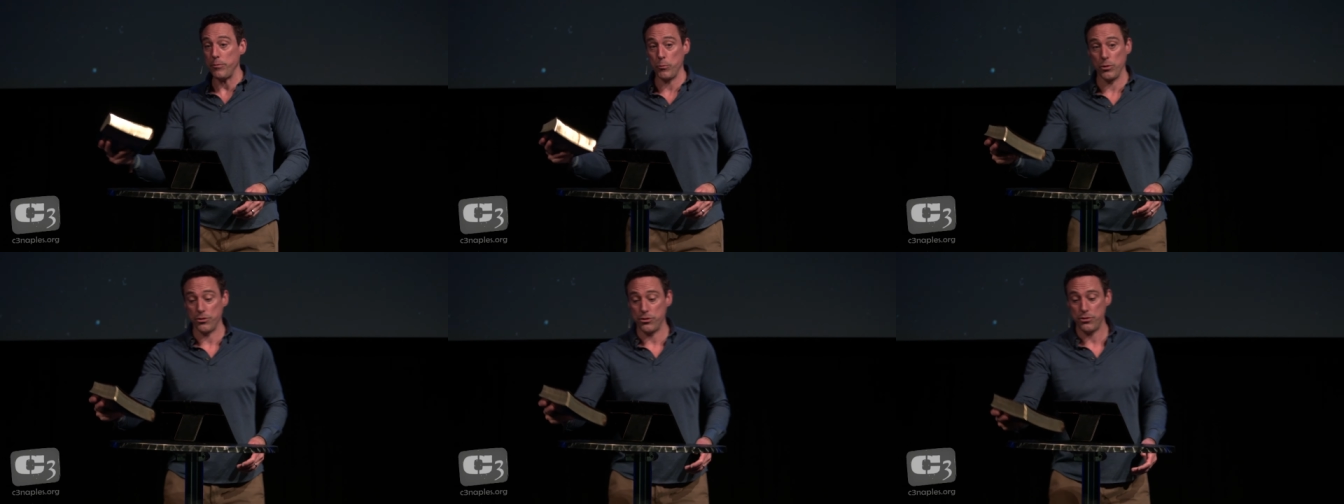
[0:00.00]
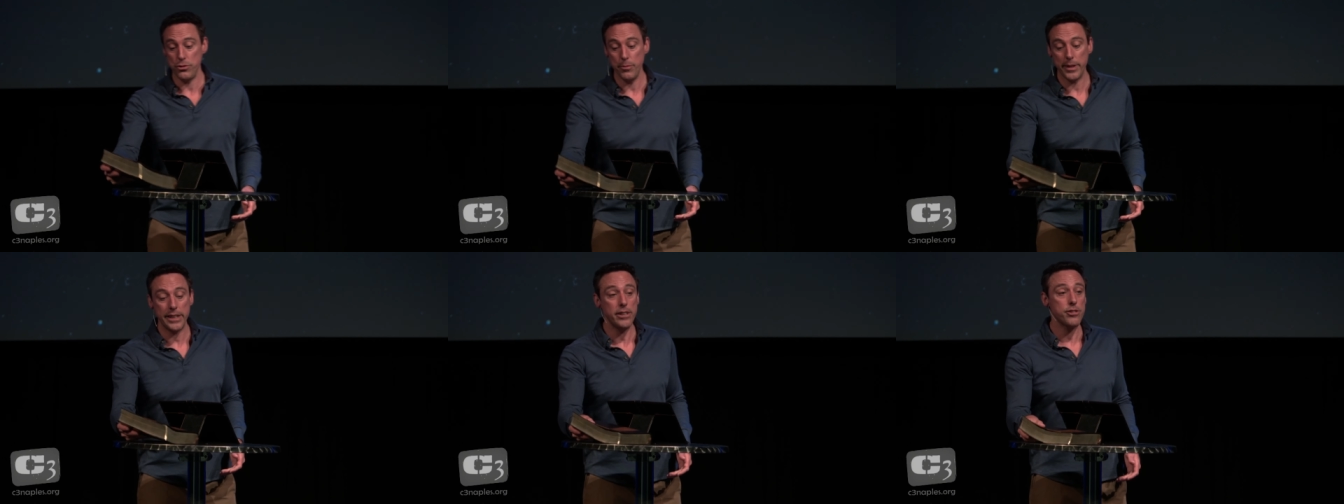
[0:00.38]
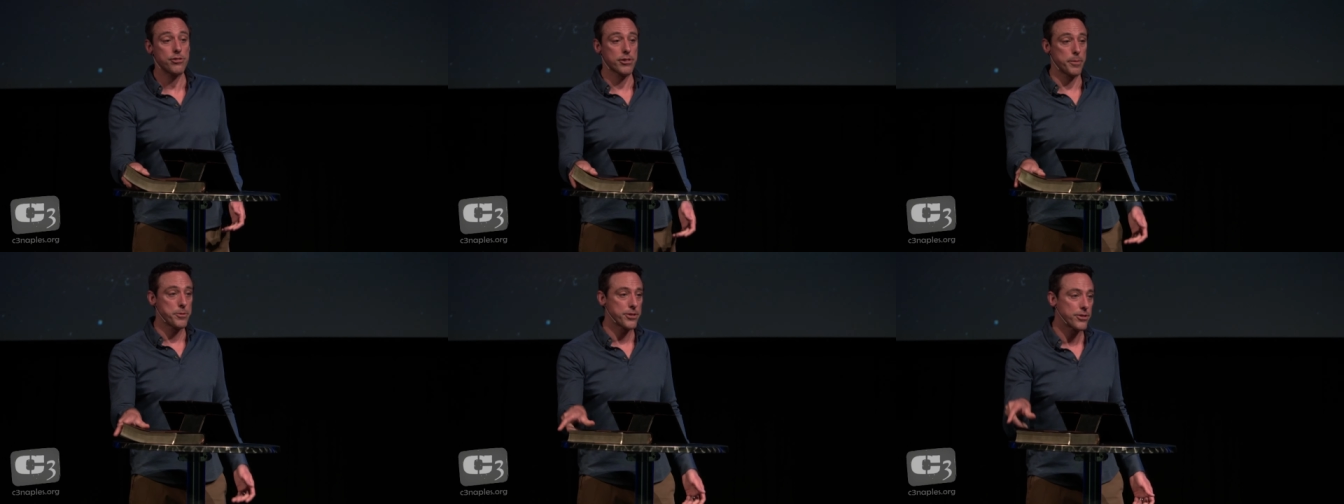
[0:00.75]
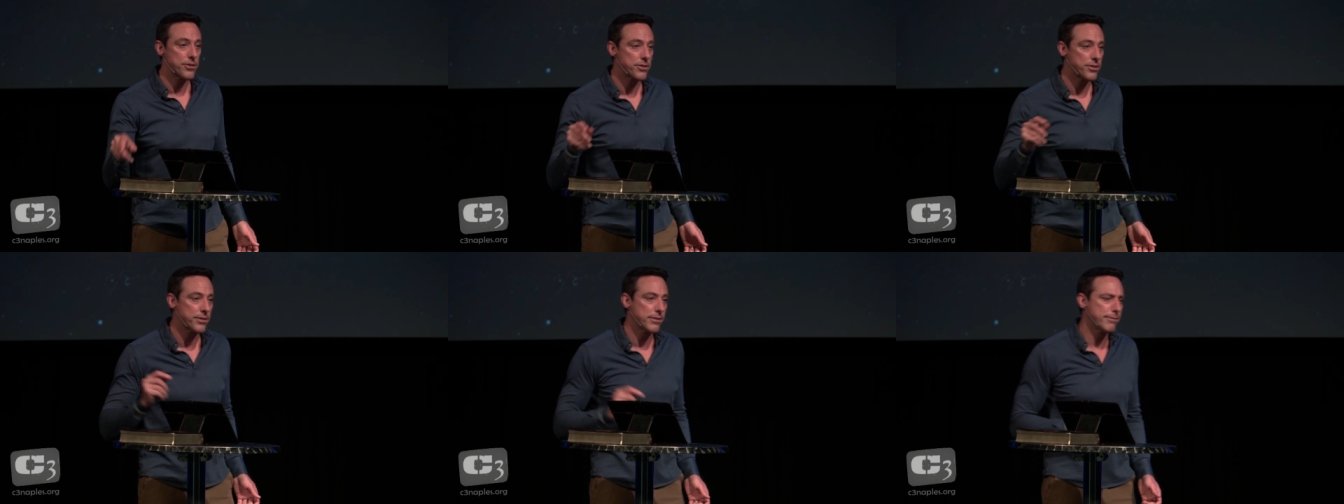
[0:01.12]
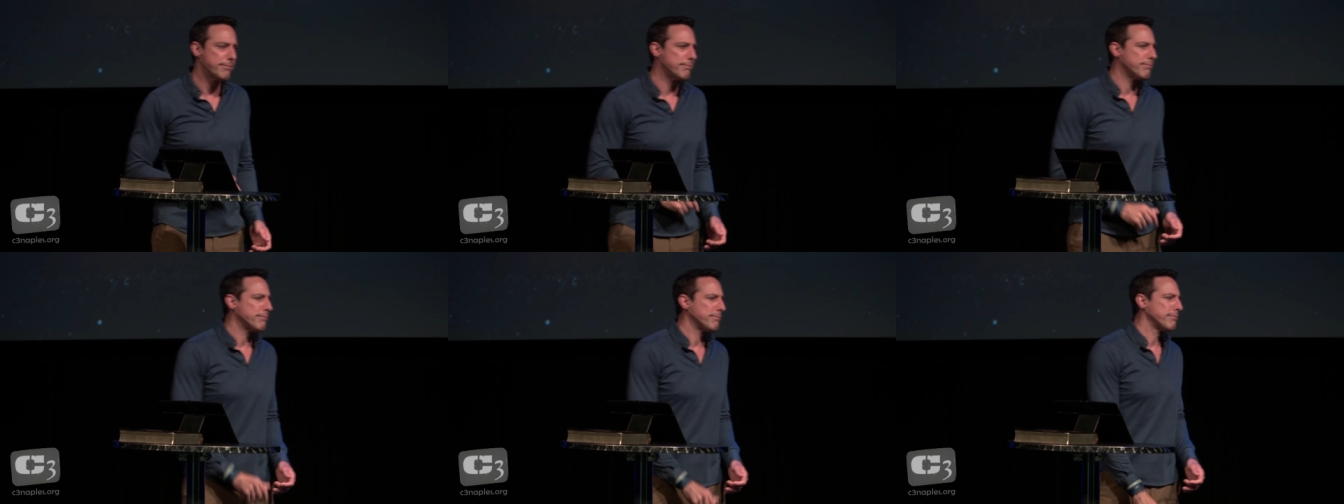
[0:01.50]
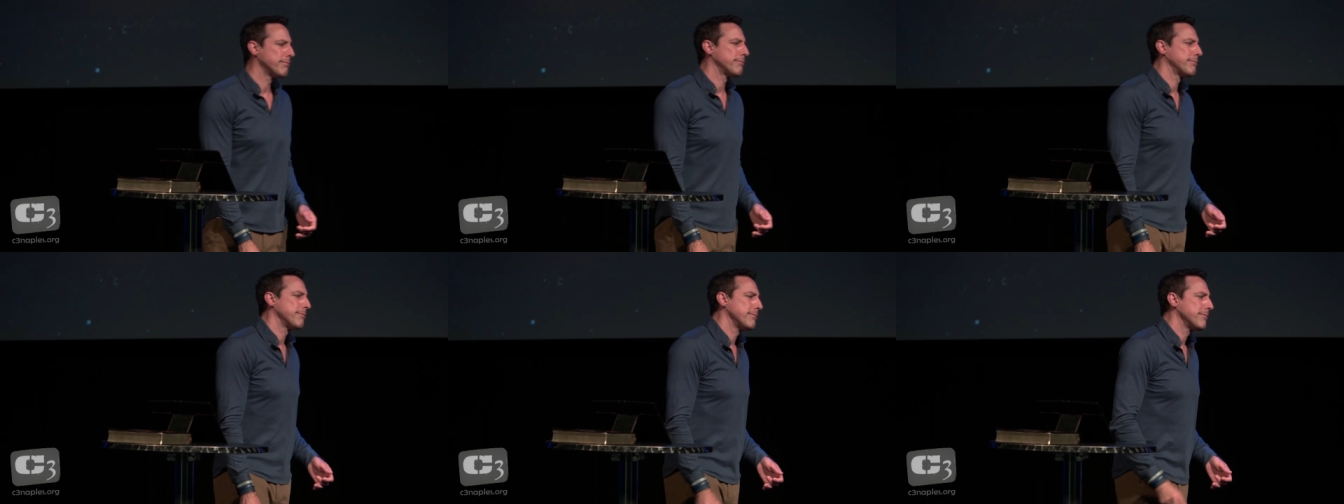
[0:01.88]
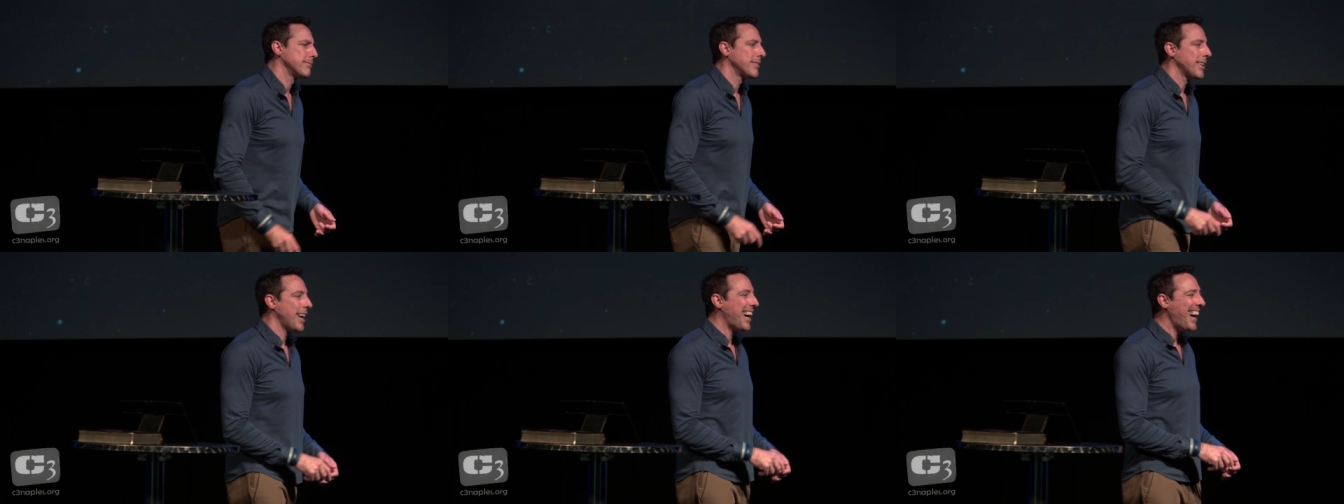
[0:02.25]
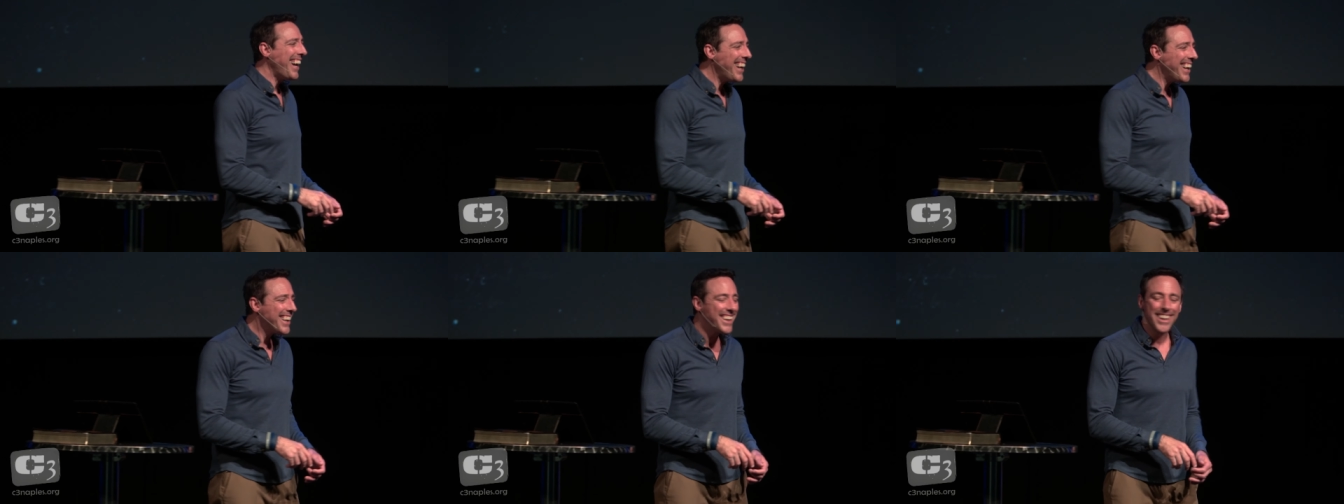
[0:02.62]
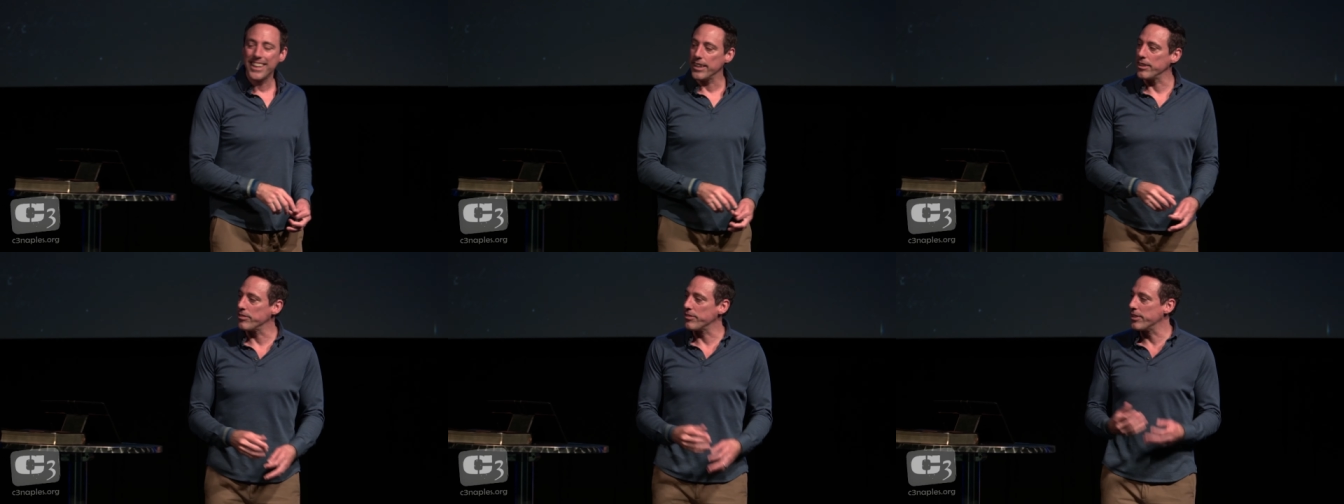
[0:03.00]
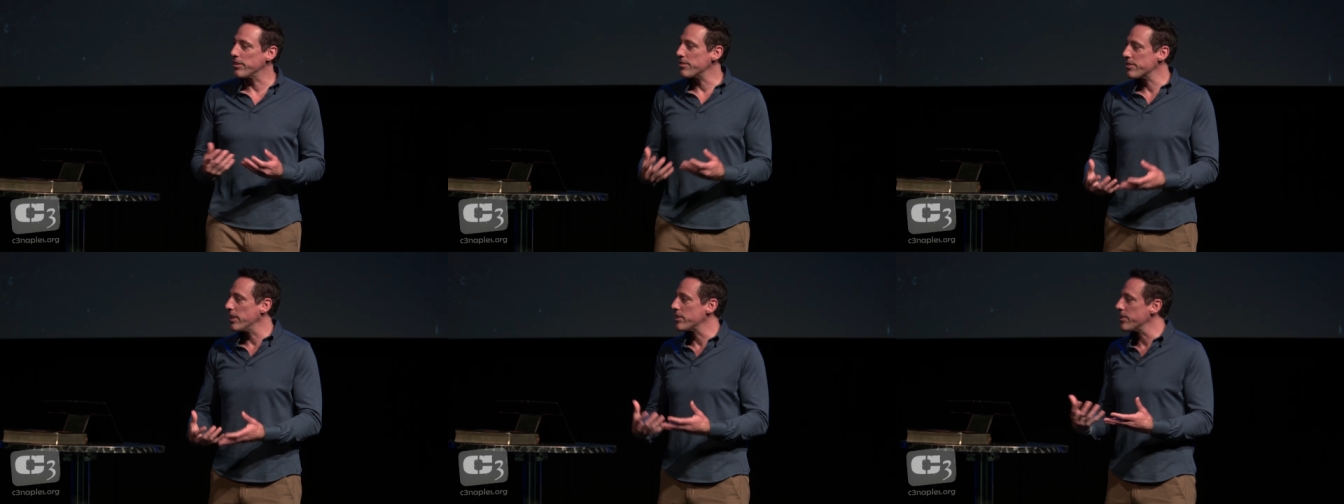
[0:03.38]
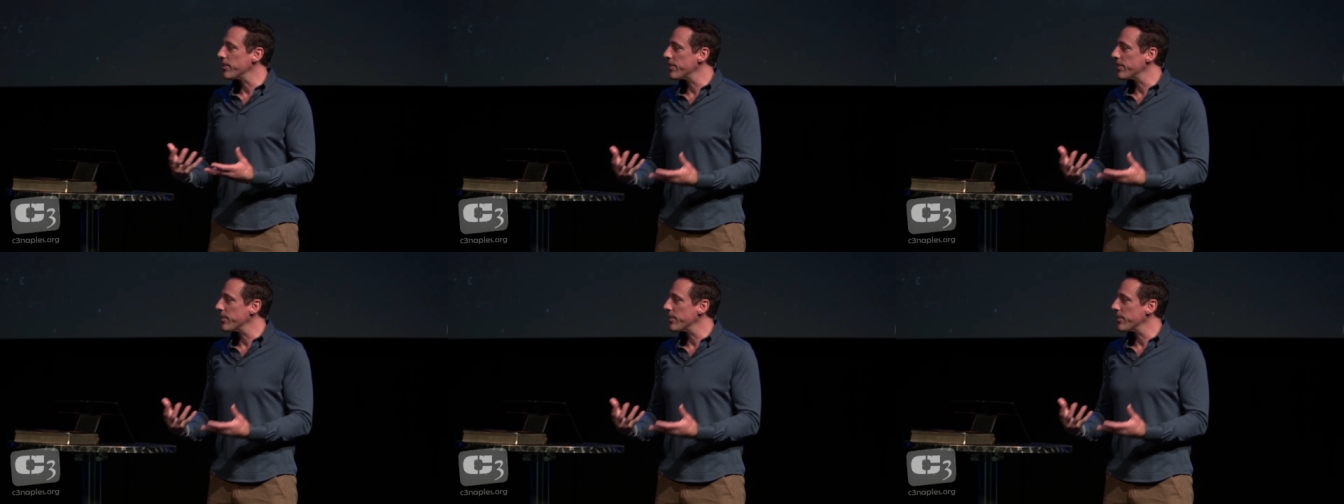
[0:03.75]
was too many scriptures. Huh? Is there such a